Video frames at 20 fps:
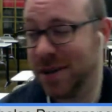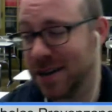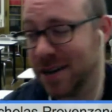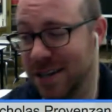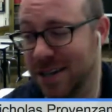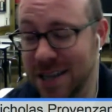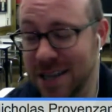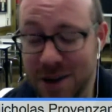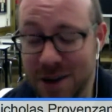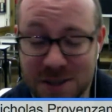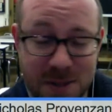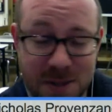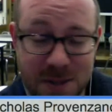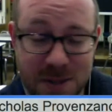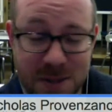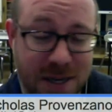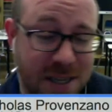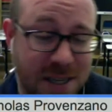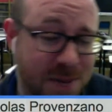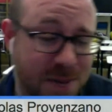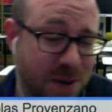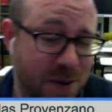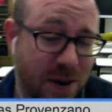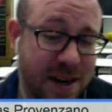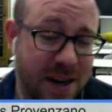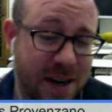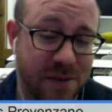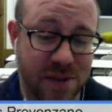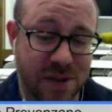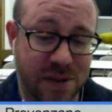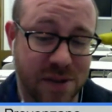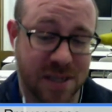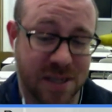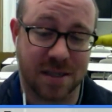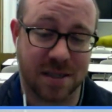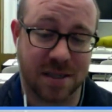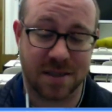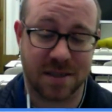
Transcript: And, it's been great ever since.